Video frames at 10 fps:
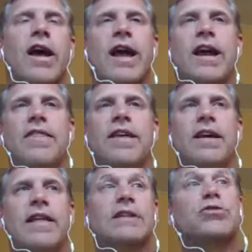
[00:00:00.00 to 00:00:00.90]
And I
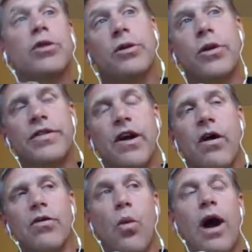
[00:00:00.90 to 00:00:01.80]
think that's really what
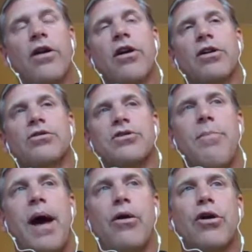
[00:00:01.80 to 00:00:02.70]
the Wired article is
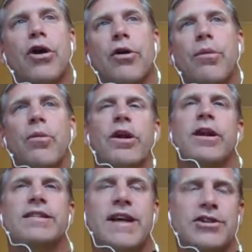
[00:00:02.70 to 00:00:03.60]
about. But what
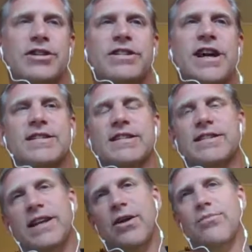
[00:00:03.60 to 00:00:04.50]
it essentially says
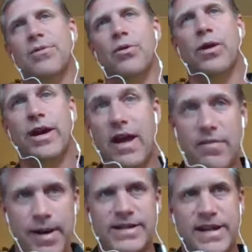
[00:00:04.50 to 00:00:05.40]
is, we could have
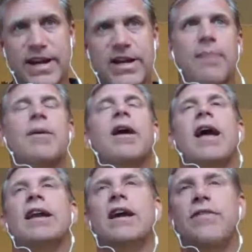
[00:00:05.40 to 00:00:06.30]
a basic income,
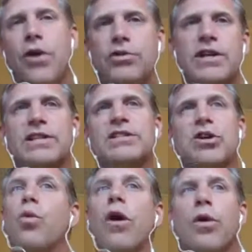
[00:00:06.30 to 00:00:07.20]
and yet those that
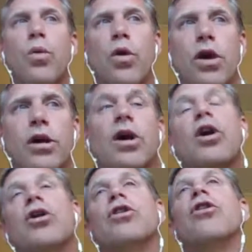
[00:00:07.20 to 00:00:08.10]
still want to work
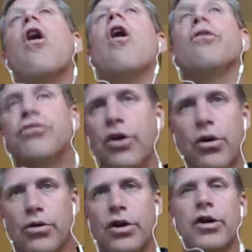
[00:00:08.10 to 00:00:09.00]
could
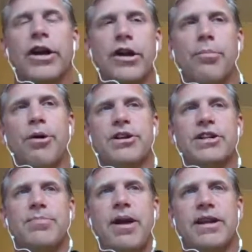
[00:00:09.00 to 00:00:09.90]
also,
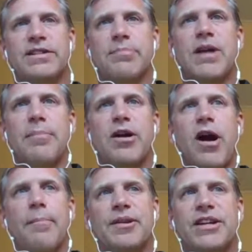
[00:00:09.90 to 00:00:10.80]
participate in some type of
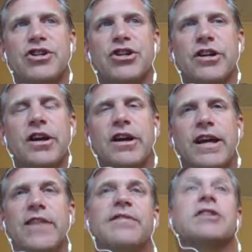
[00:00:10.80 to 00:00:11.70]
competition,
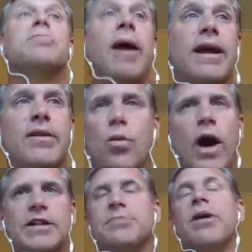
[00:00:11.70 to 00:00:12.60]
even despite
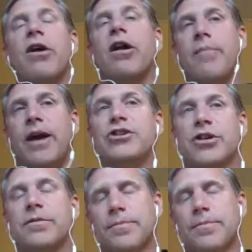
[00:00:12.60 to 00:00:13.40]
widespread automation.